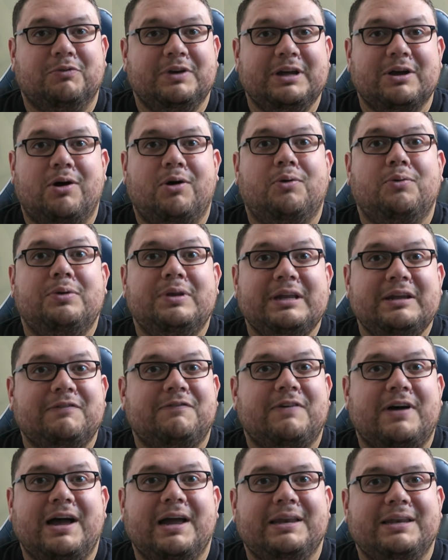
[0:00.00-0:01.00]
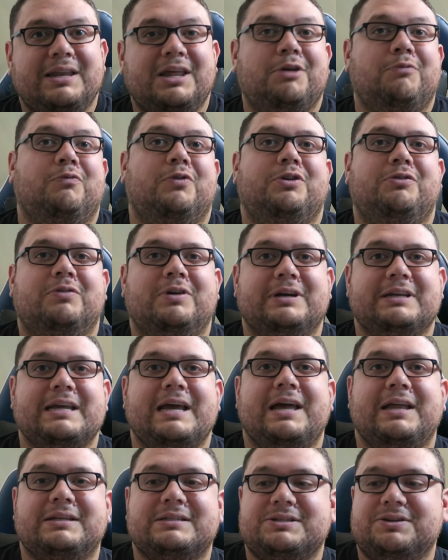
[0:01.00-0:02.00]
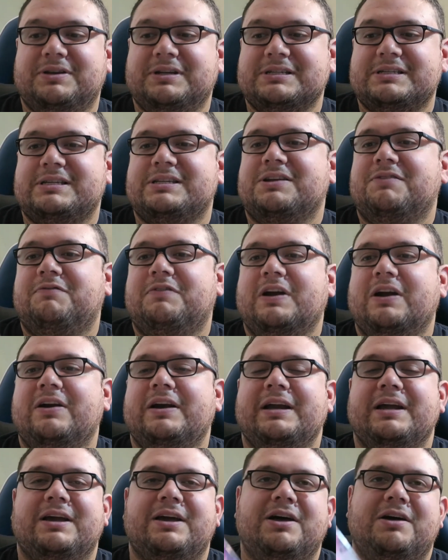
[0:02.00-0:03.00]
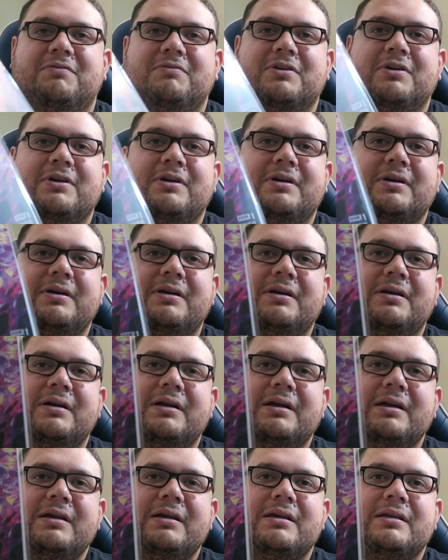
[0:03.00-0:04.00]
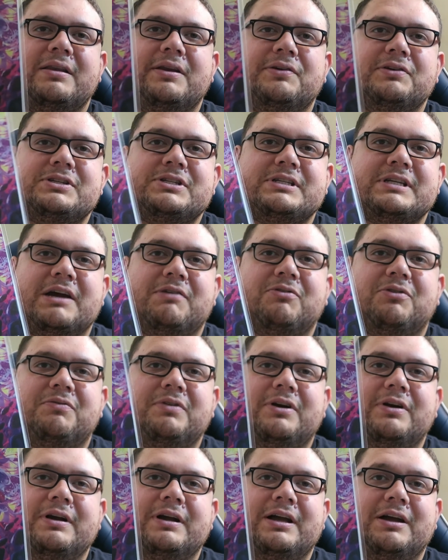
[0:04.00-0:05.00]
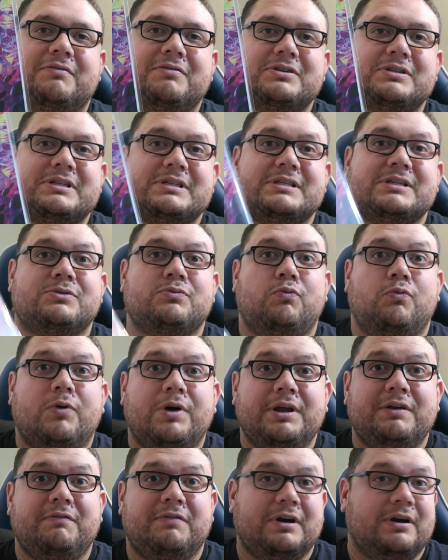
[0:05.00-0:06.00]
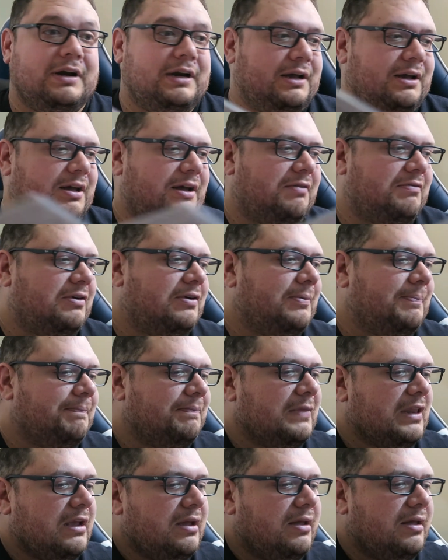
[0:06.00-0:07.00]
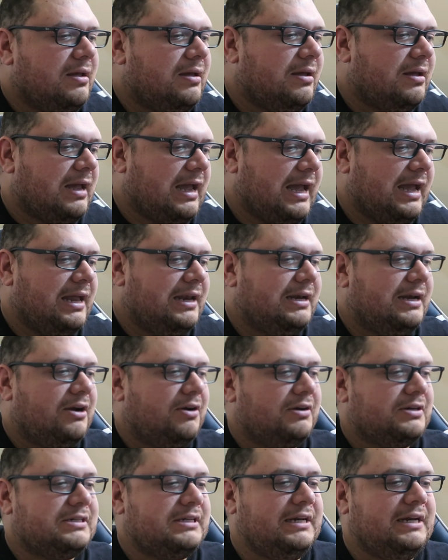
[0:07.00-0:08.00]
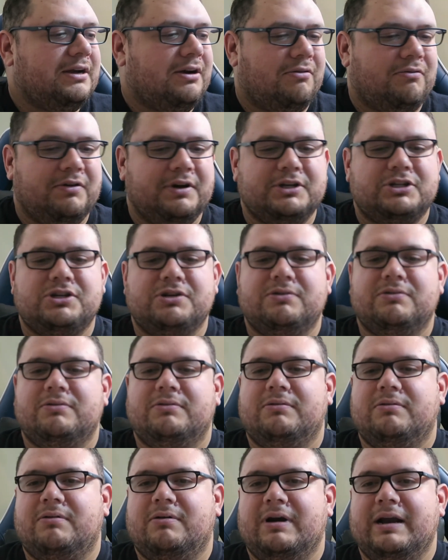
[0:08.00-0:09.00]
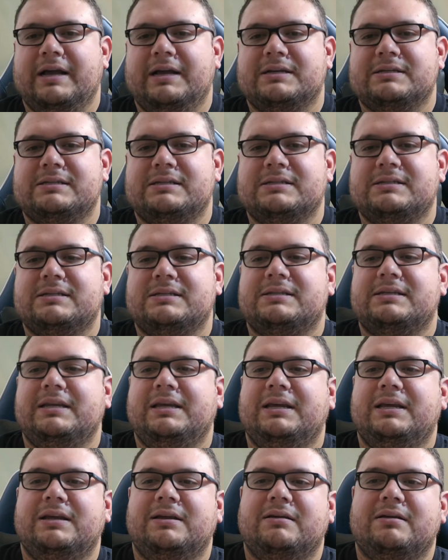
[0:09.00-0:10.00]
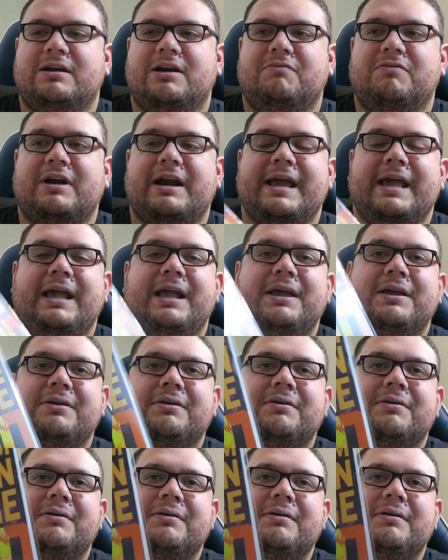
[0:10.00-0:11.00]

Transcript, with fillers: We only find them when we're dead. So this is a variant cover. There's several variant covers. This is one variant cover. And here's the original, or I guess this is the cover A.